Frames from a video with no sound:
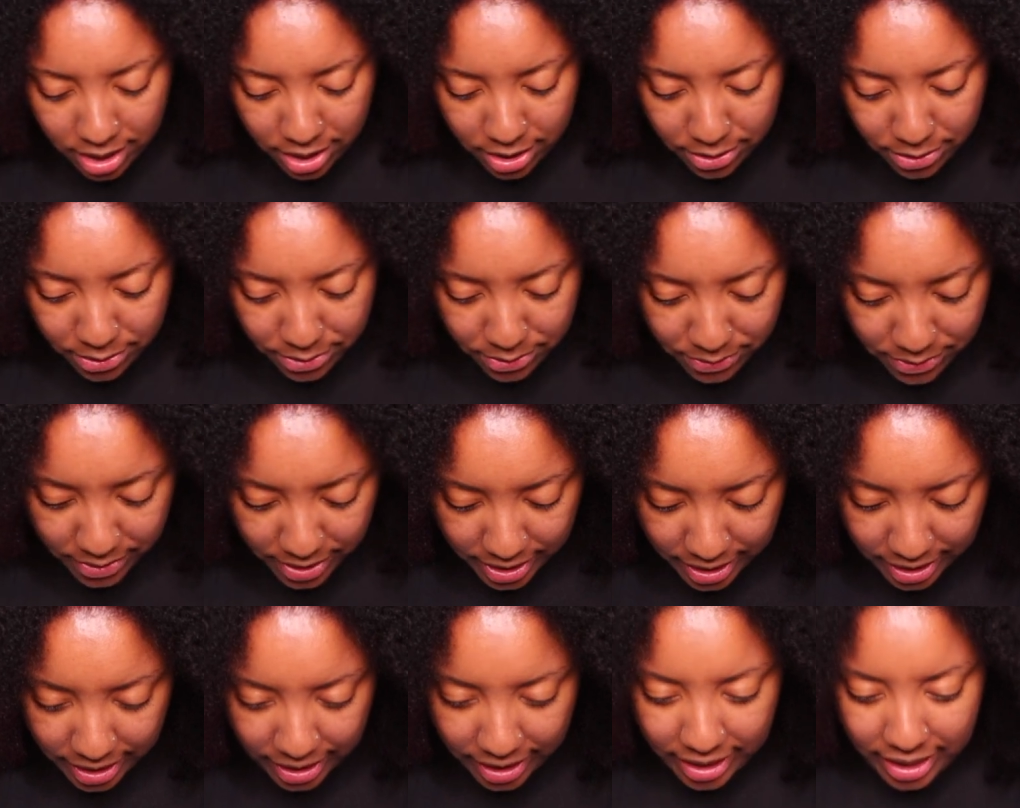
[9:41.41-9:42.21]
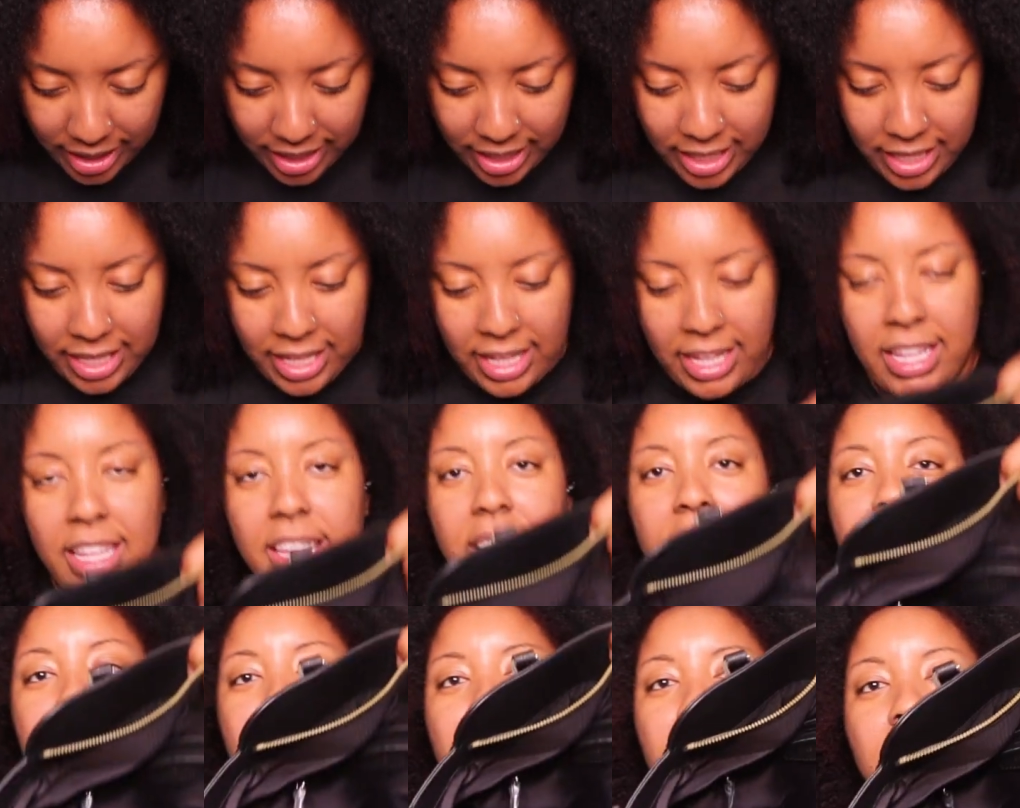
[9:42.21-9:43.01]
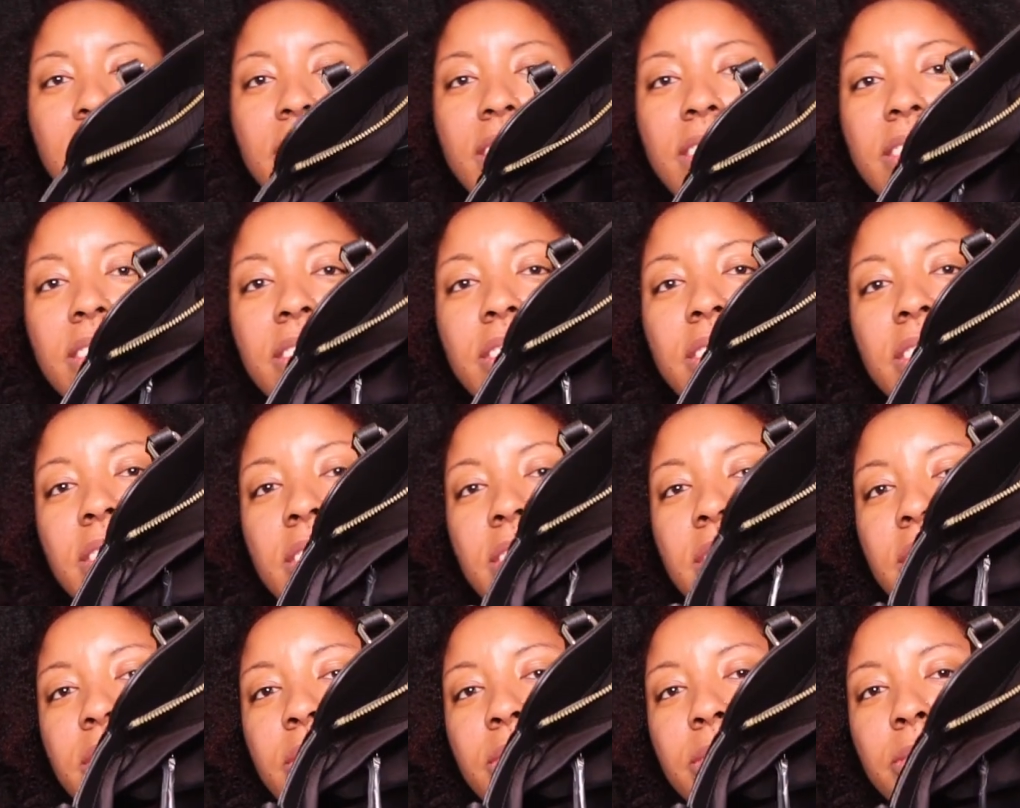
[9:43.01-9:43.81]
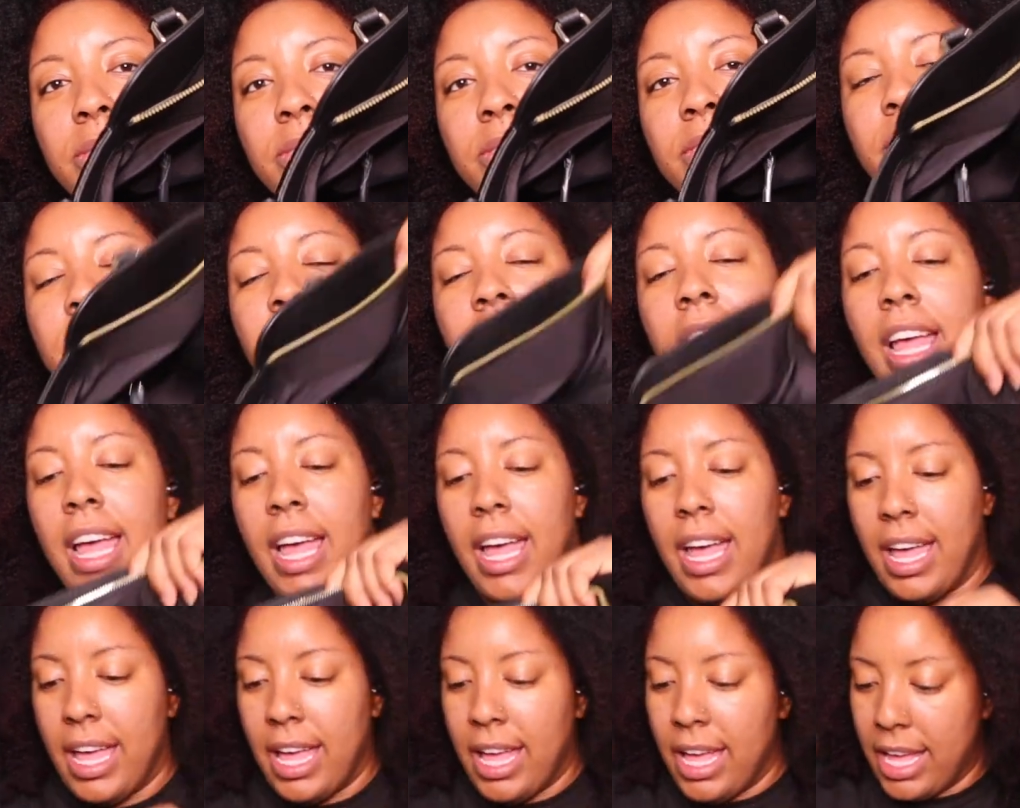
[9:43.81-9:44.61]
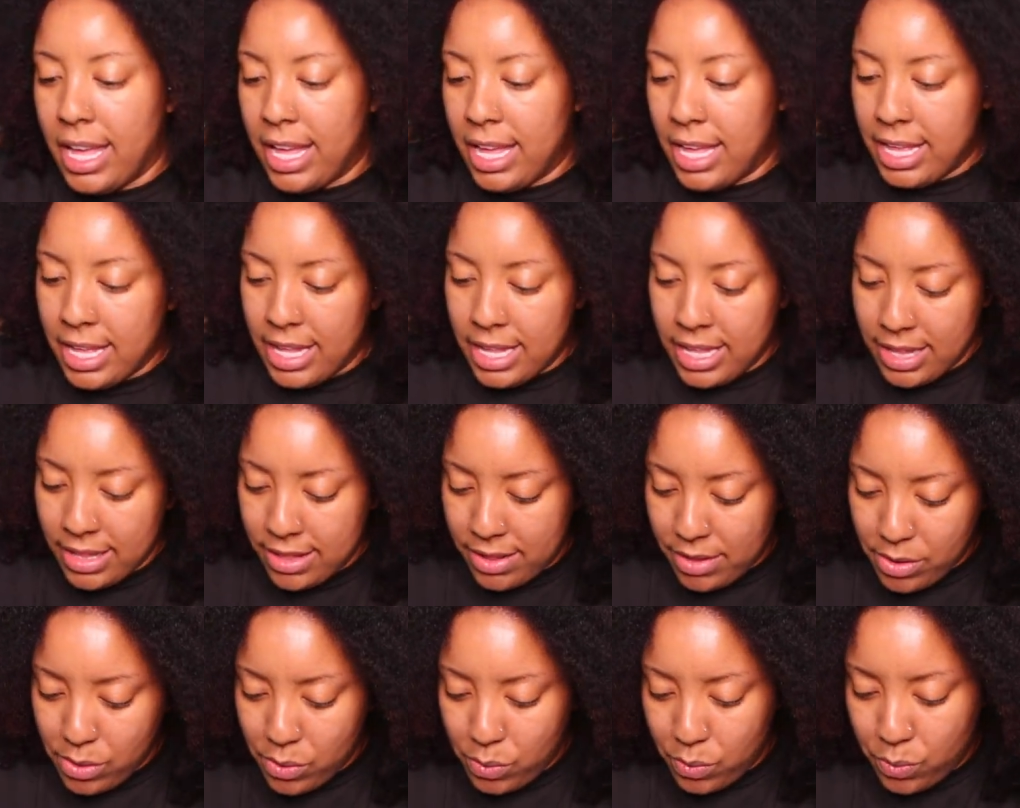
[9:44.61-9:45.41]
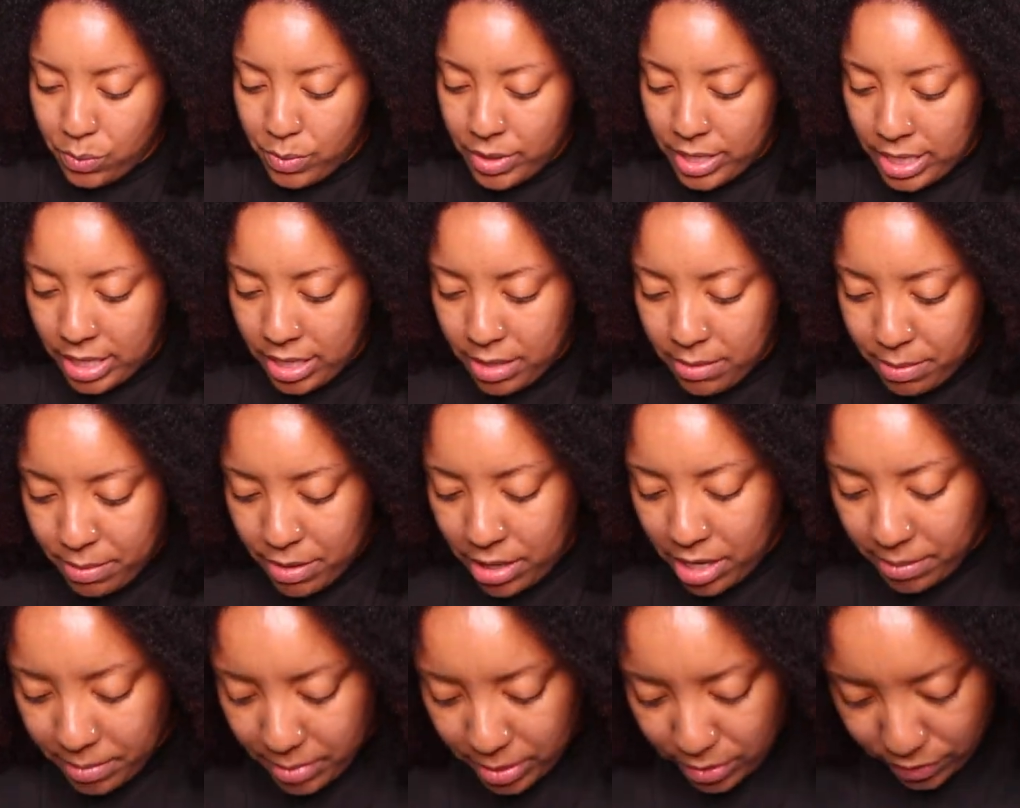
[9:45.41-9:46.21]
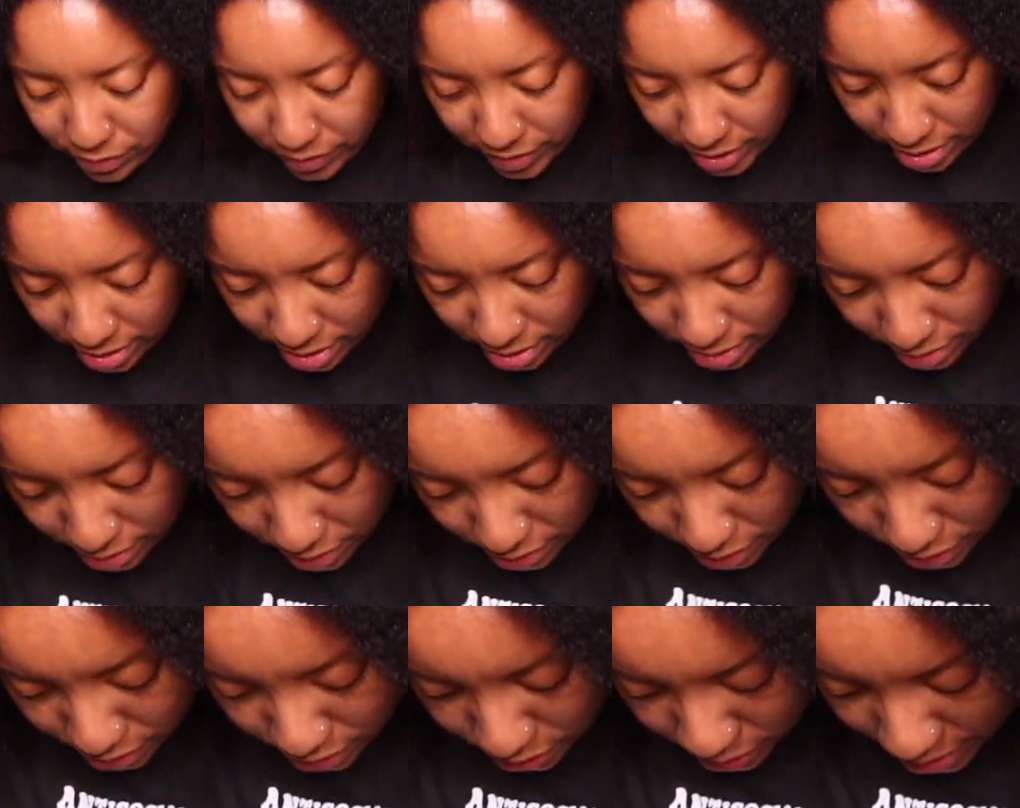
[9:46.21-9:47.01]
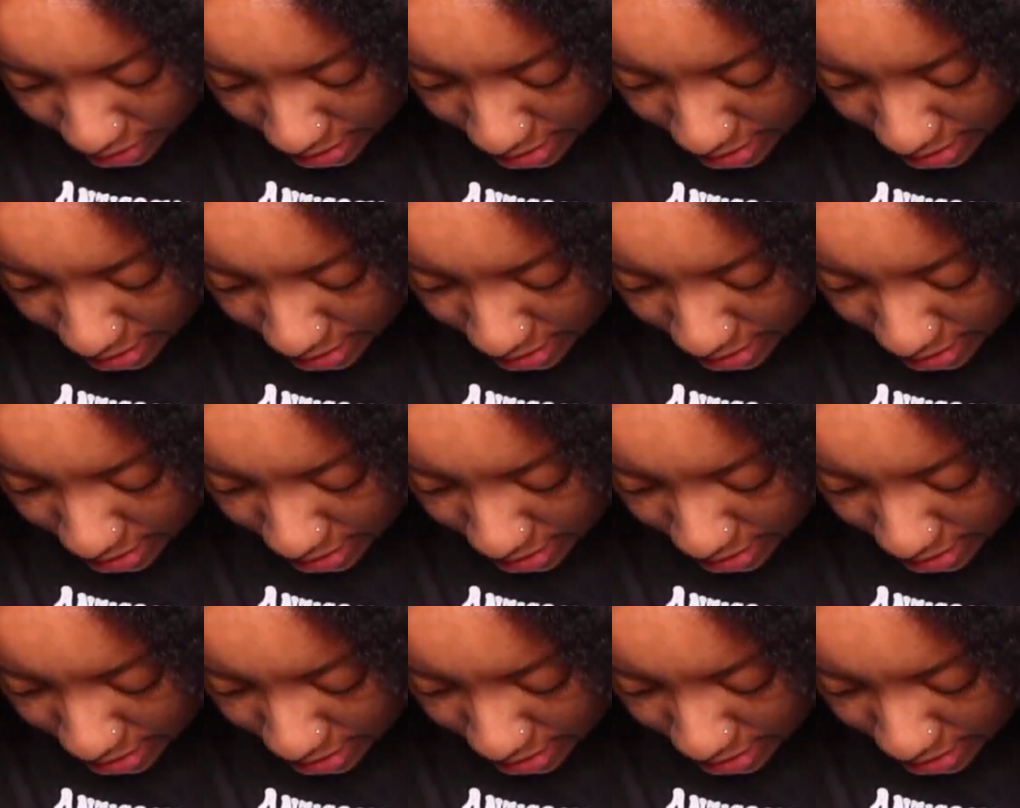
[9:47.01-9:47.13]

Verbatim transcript: Oh, okay so it has one compartment over here.